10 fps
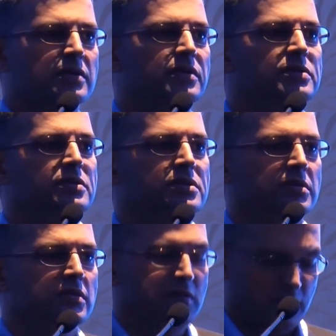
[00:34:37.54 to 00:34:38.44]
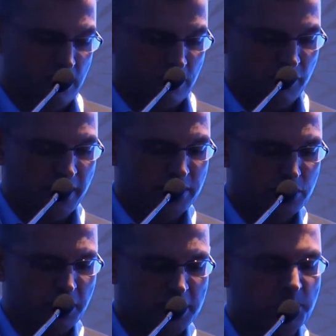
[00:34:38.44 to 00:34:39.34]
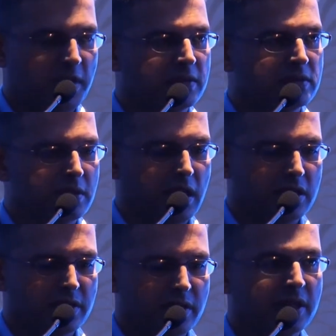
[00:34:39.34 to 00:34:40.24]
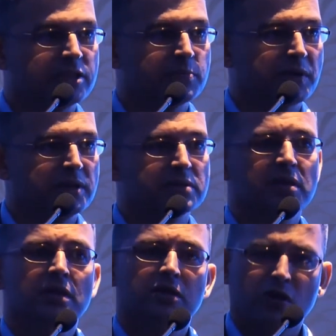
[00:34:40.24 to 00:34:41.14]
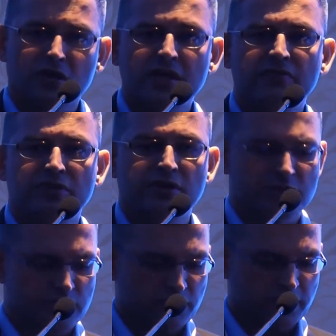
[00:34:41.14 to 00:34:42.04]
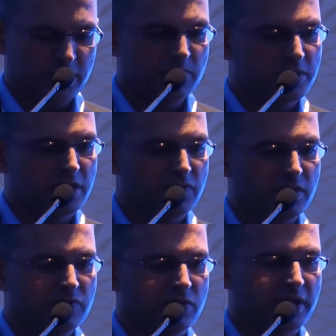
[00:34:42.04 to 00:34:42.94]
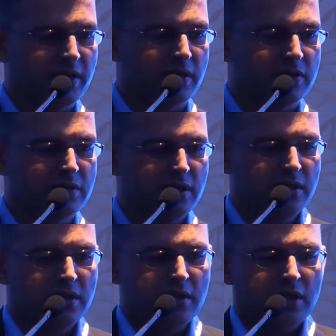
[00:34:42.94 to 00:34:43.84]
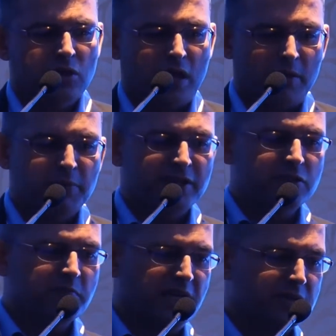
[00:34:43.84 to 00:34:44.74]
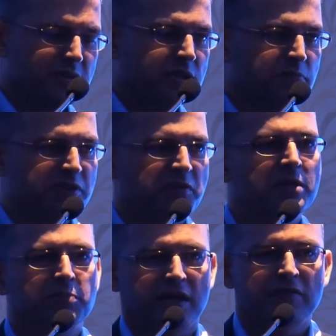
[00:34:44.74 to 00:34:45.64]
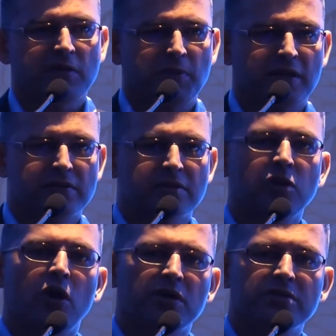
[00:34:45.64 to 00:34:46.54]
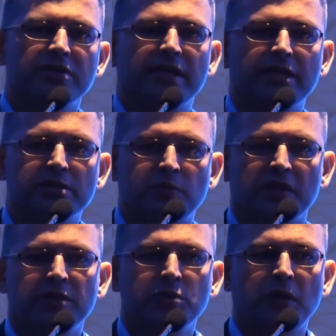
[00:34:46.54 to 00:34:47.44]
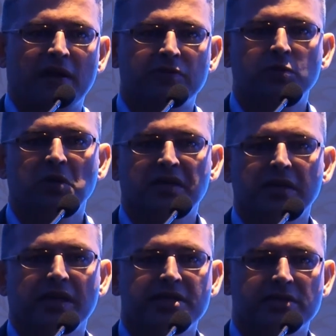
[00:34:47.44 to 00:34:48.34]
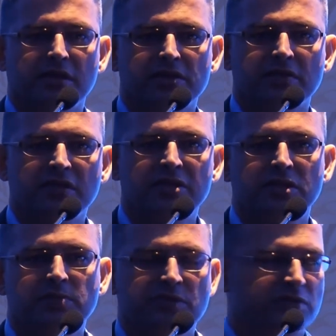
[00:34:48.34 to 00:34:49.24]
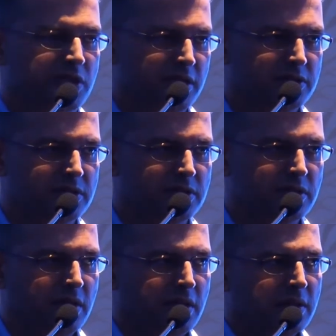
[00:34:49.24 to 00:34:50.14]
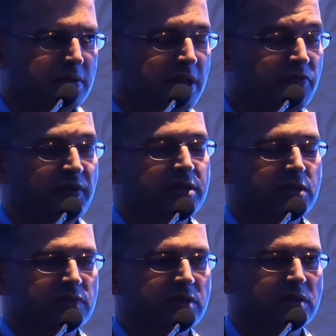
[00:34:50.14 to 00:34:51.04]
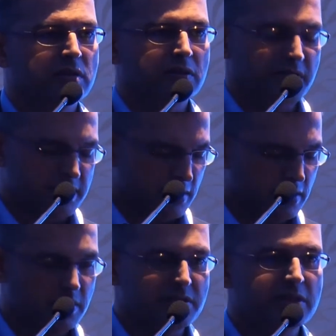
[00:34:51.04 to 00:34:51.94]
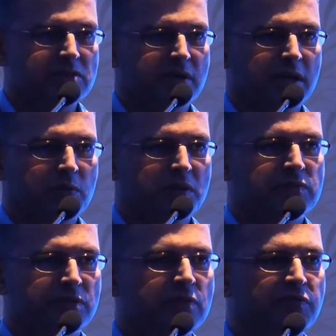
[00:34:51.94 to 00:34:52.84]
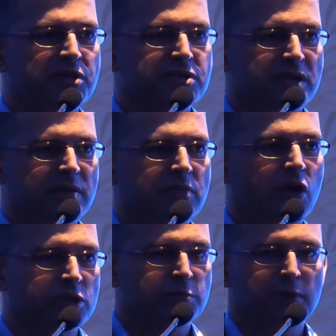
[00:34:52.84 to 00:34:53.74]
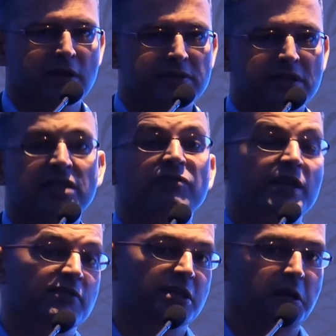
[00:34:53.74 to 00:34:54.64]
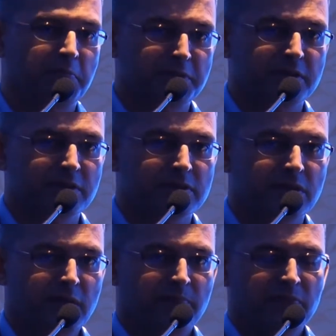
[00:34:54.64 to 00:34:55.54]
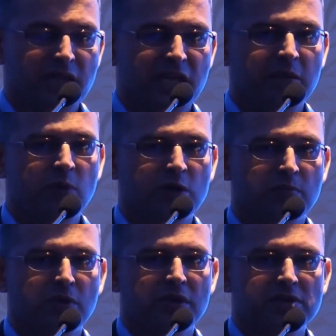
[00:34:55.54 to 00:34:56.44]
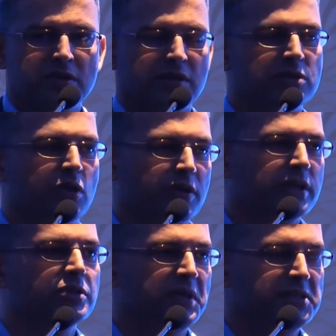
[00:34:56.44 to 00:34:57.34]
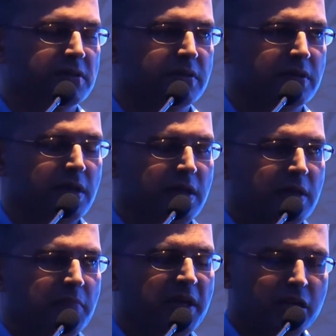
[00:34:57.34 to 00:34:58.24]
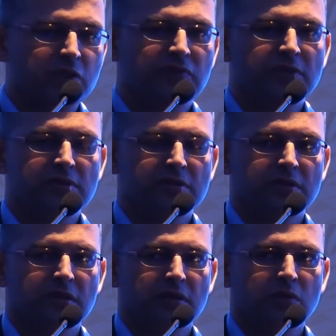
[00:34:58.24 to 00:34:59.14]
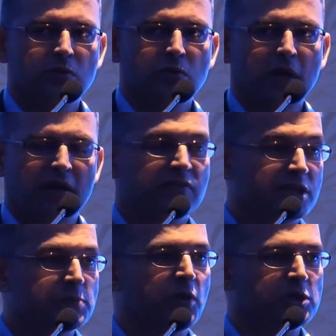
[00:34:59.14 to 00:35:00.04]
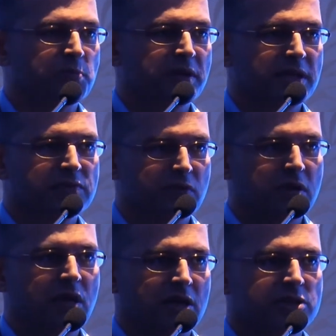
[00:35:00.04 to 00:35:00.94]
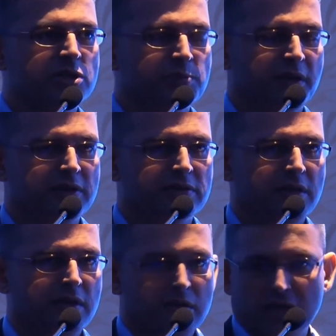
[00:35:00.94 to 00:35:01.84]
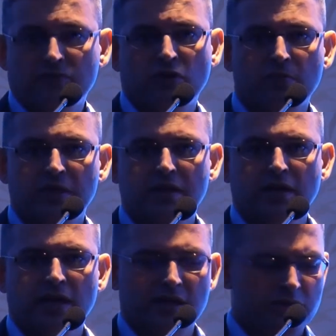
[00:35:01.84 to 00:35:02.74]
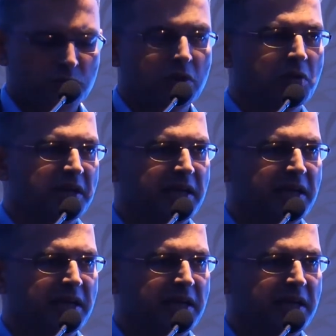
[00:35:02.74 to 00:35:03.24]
this is a way to expand the healthcare enterprise, not only for the rest of India, but definitely for Kerala. Collaborative medicines between private players. Gone are the days when you have to work in isolation in terms of strategies. The effect of the recent nursing strike was, for the first time, hospitals, even competitors, they came on board and started talking to each other. Many of us who have responsibilities for a larger space, like for me, I don't look at